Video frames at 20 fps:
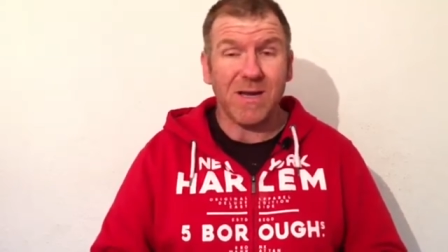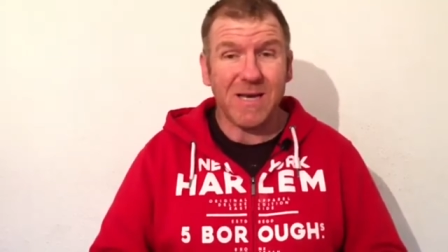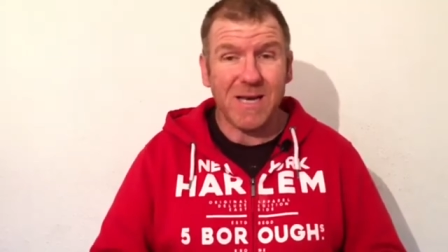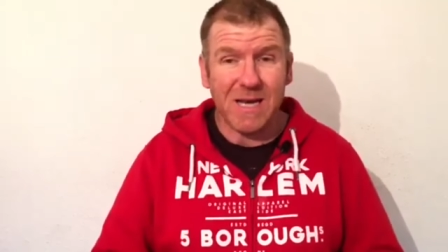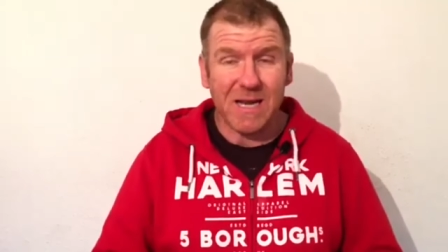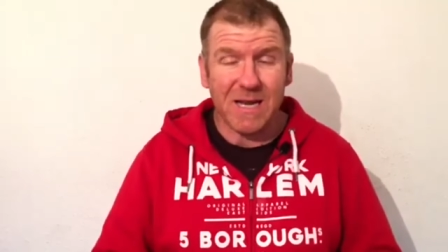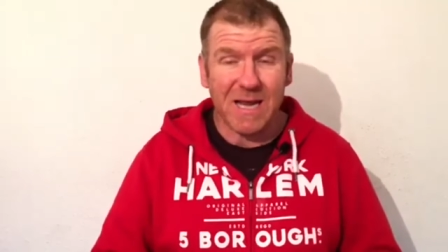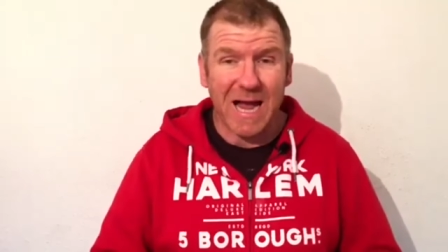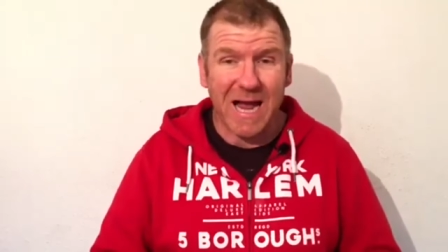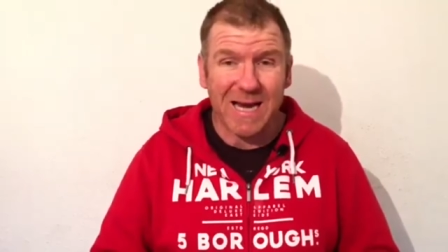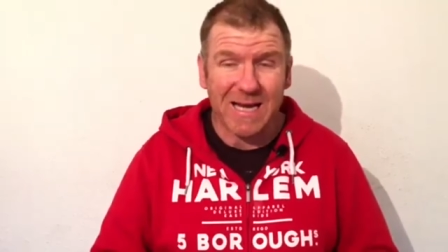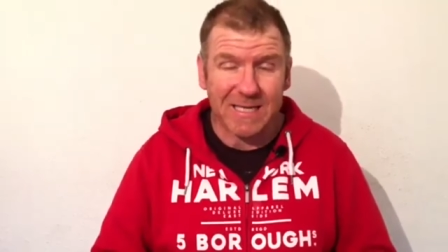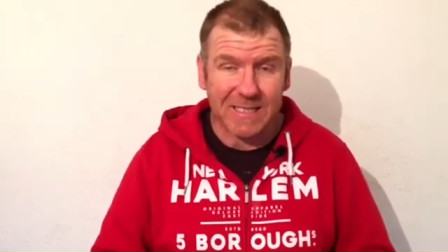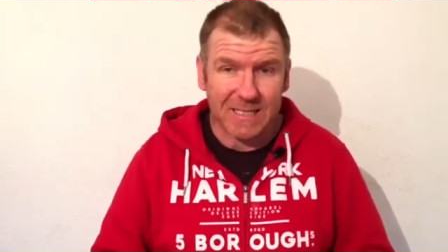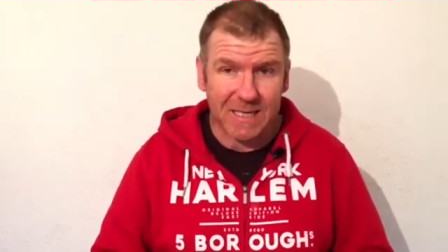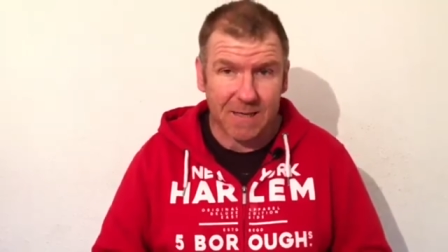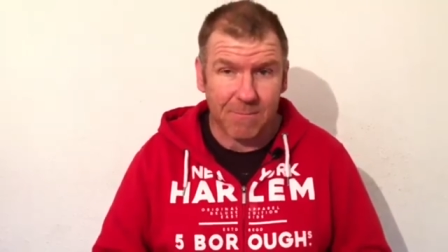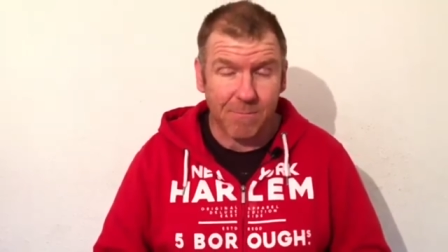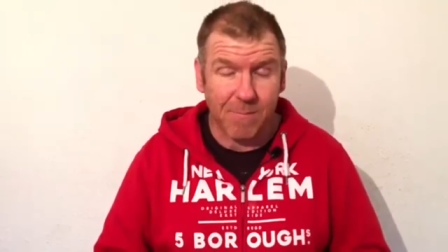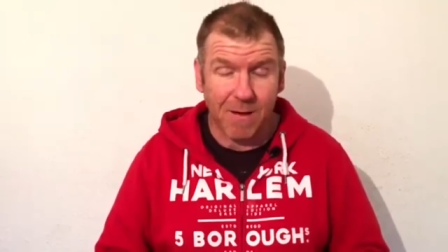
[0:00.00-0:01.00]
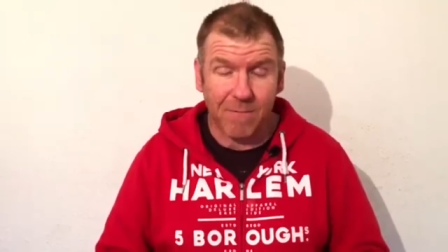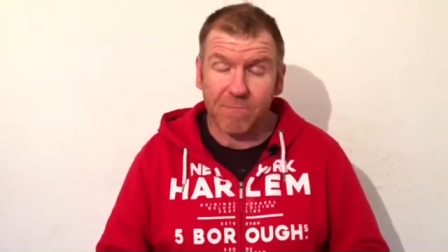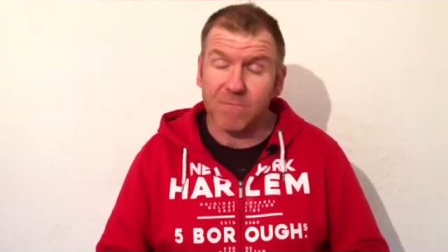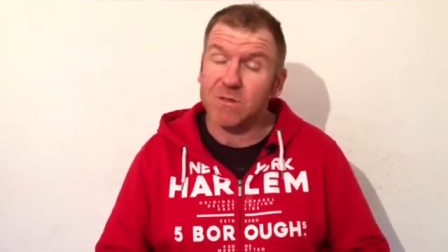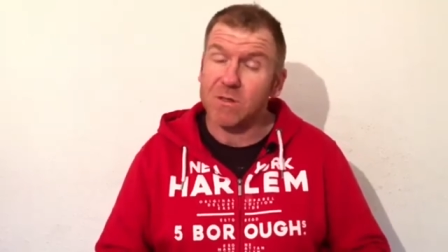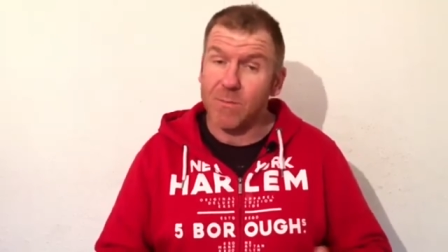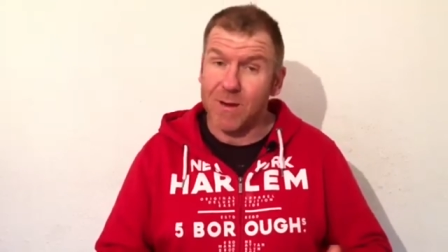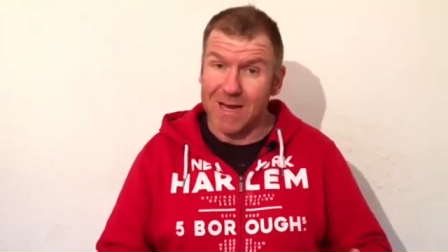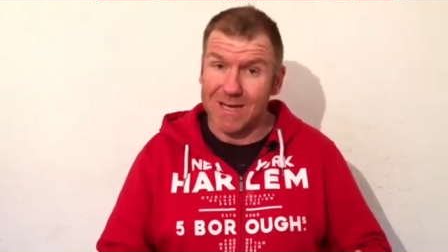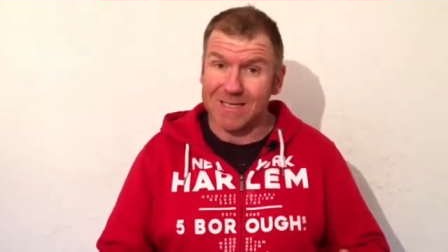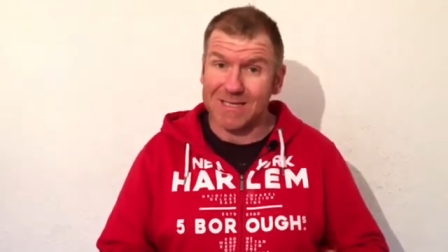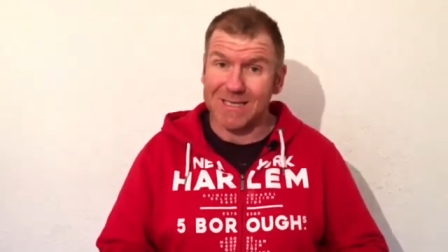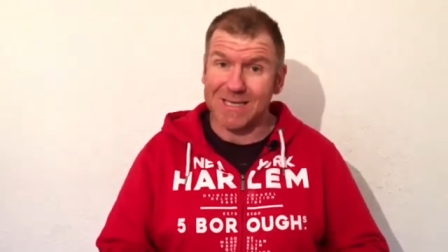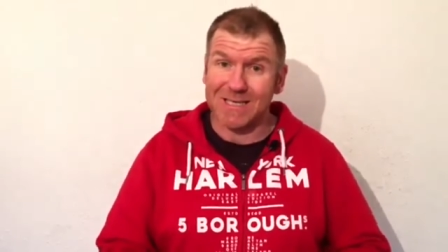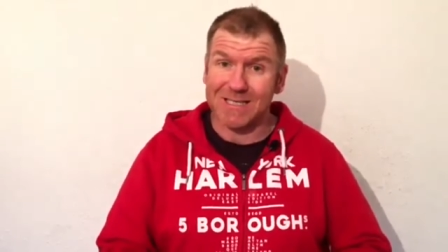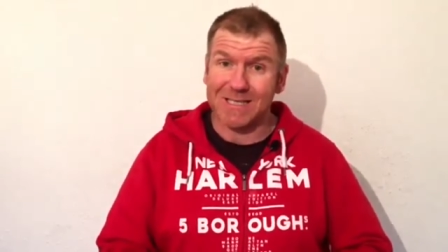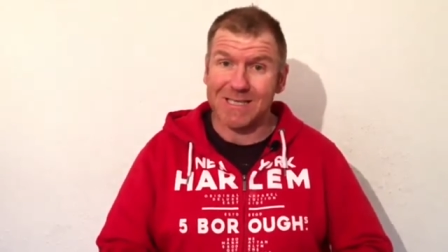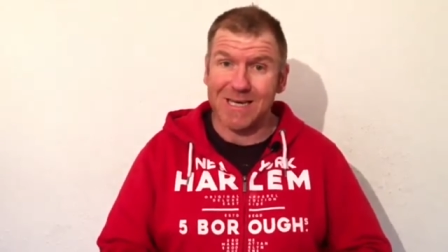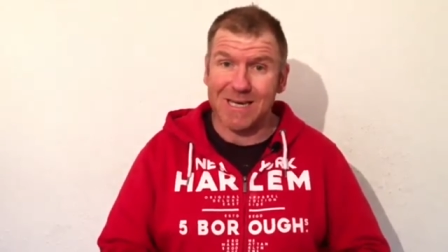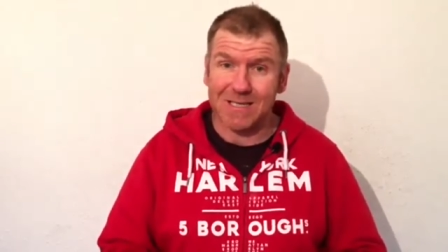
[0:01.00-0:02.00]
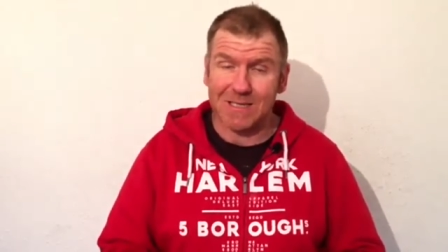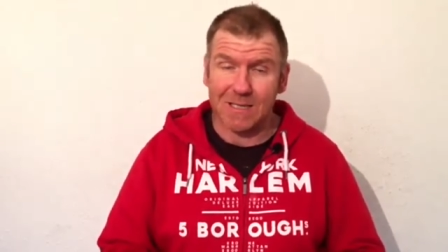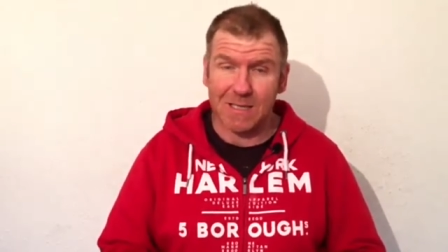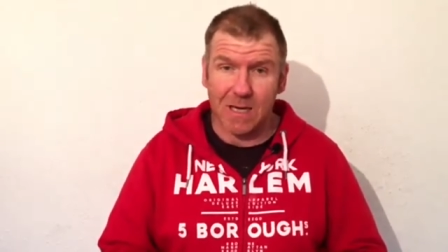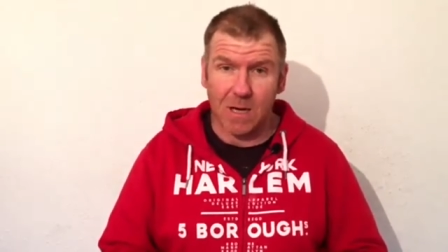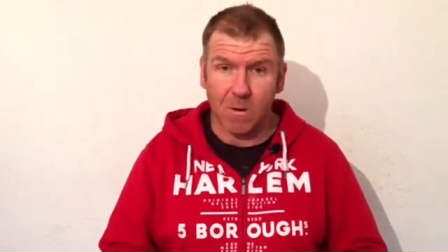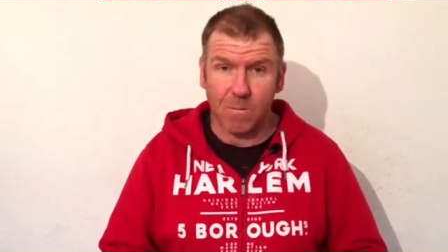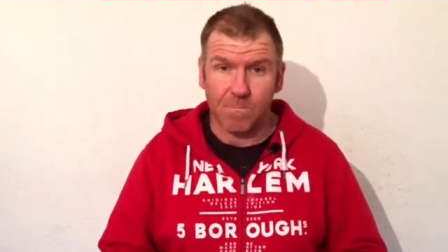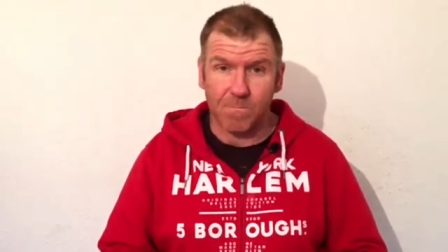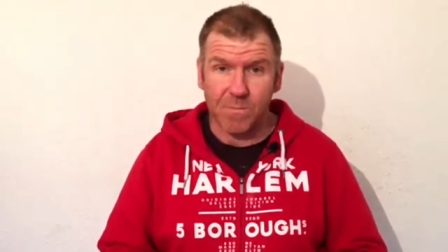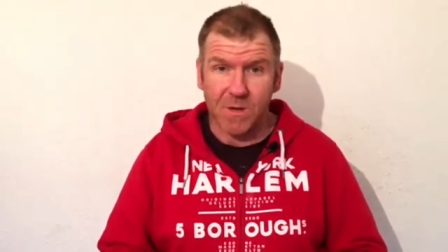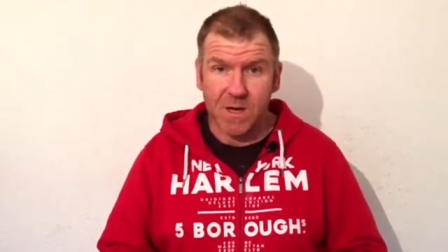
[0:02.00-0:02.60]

nearly 18 months about six years ago.